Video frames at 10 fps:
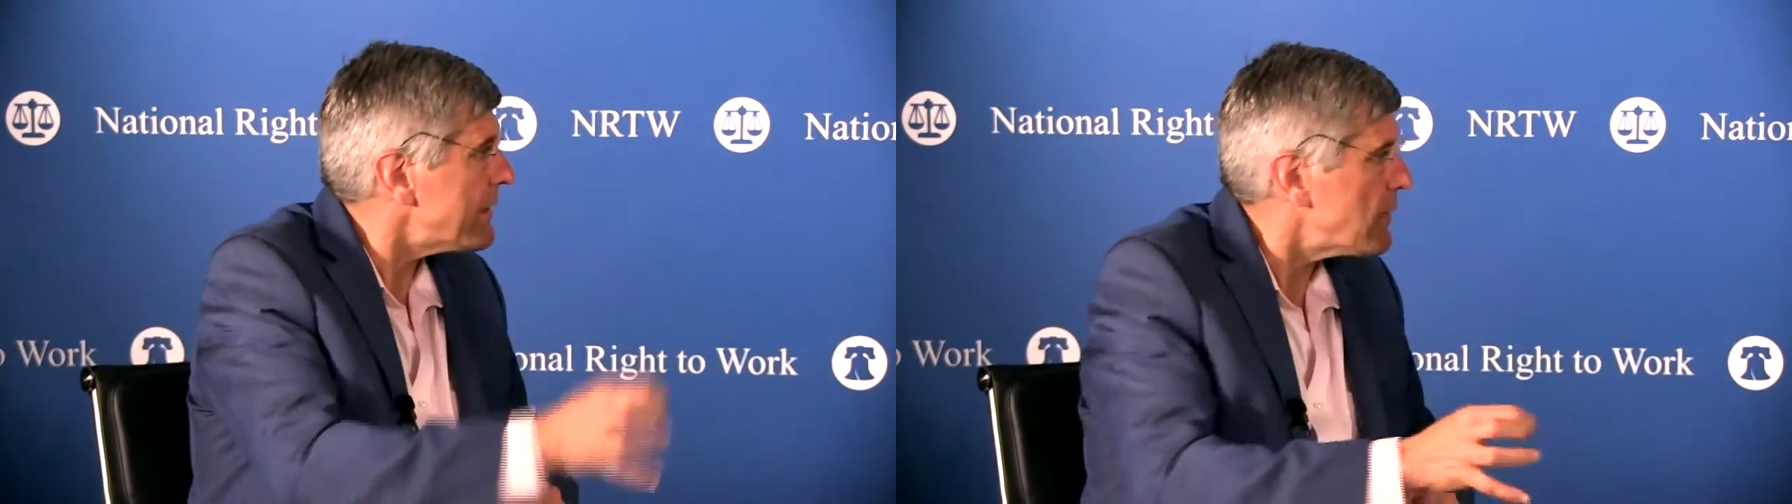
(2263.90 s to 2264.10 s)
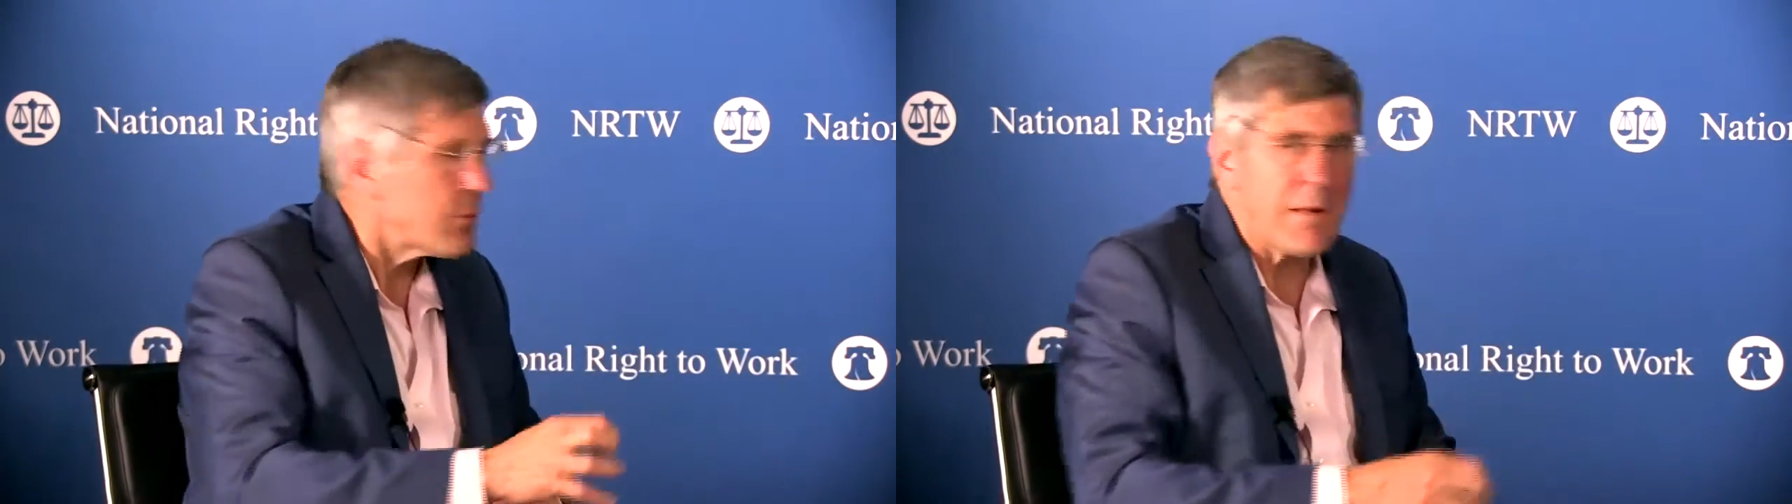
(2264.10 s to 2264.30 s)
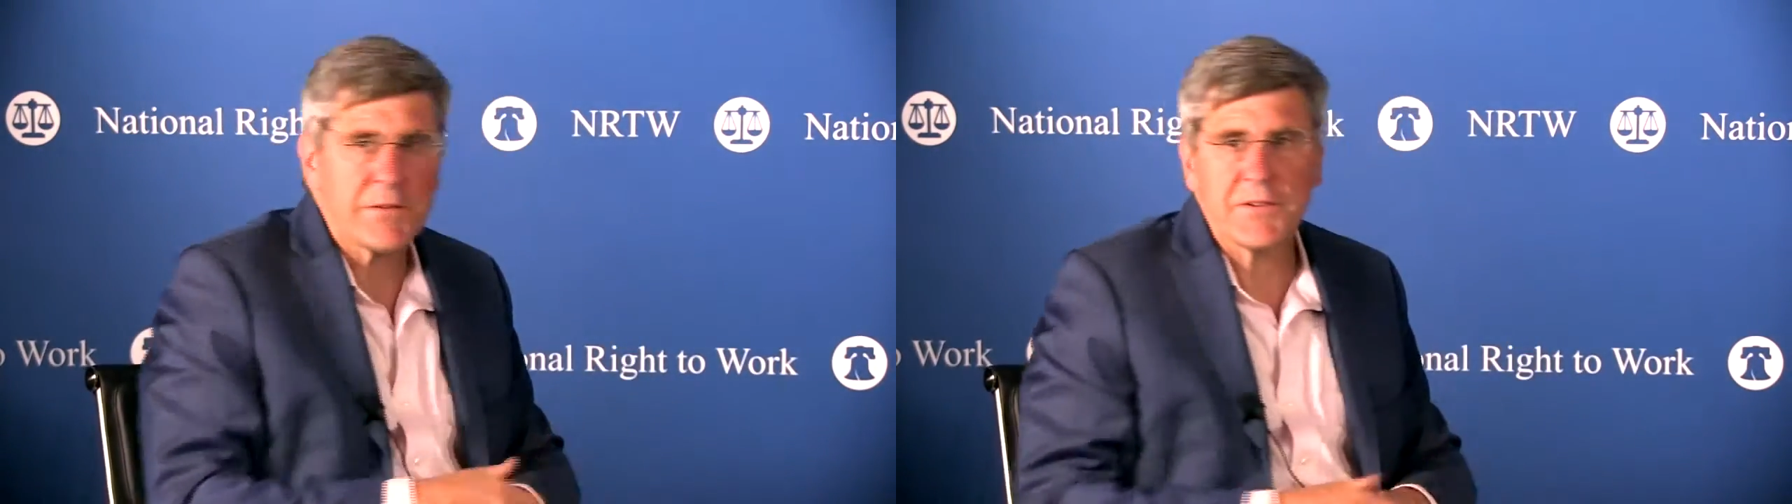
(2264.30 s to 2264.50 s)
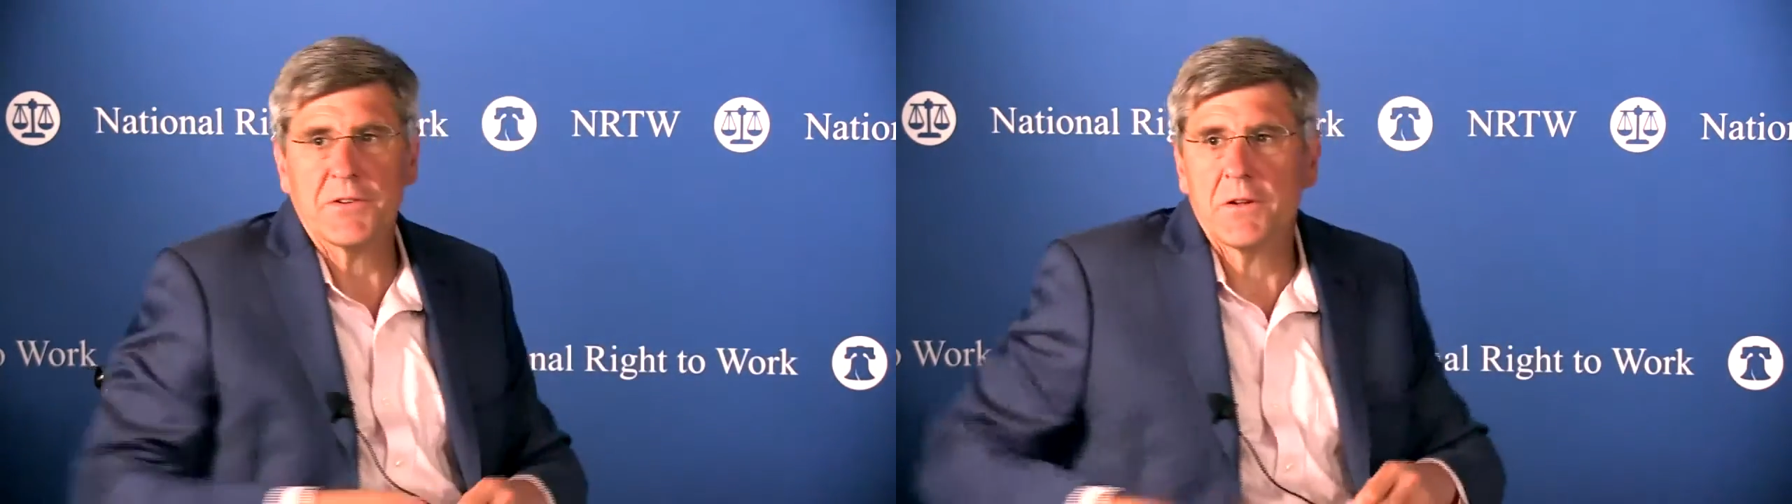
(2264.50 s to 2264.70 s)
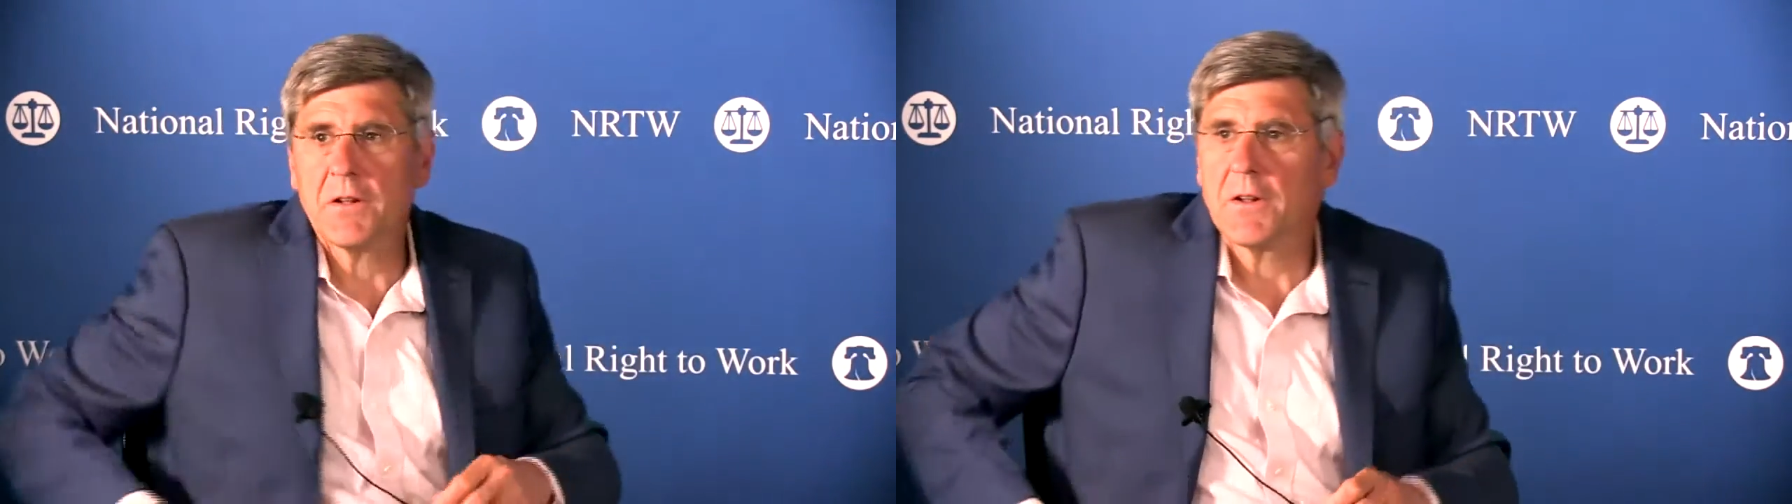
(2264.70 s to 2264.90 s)

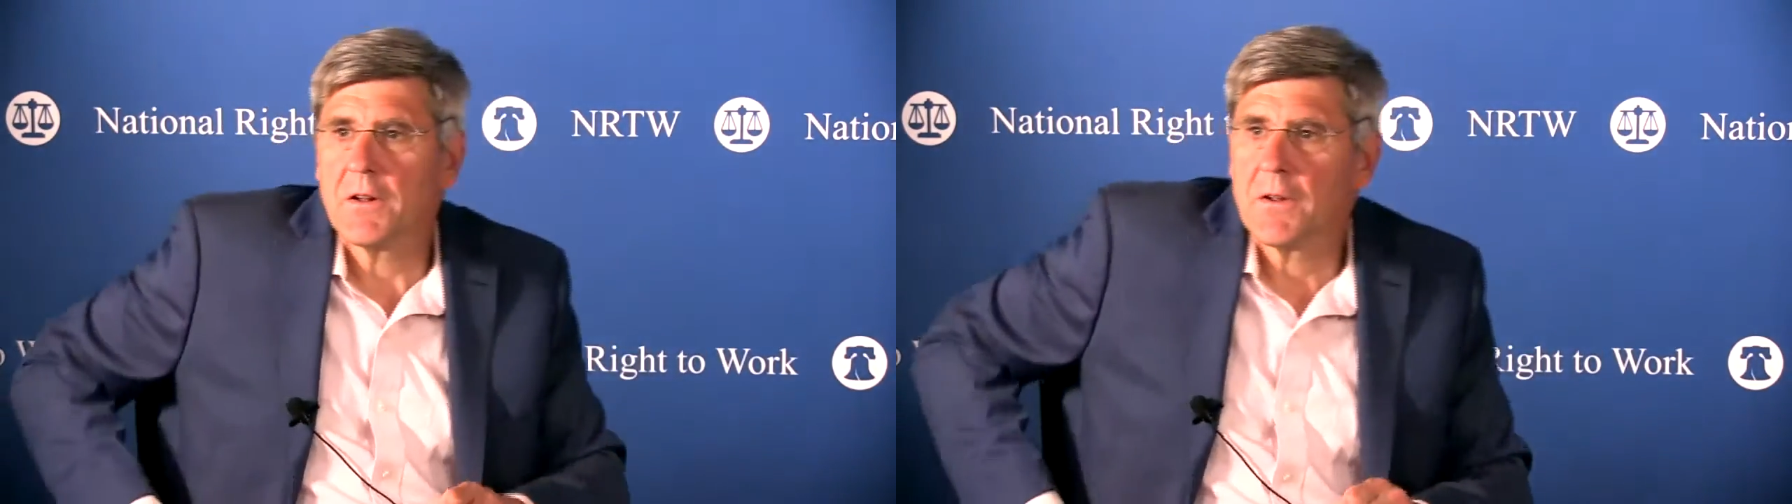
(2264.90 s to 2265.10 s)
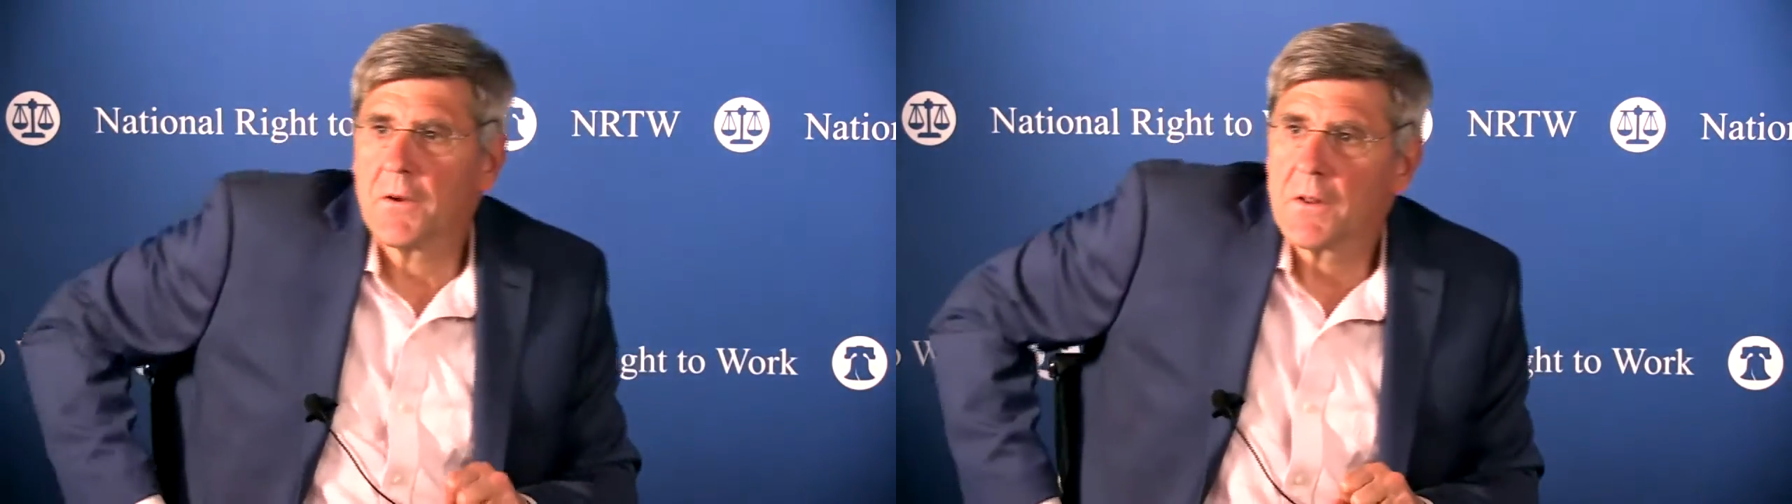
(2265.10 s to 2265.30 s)
Victor asked a question.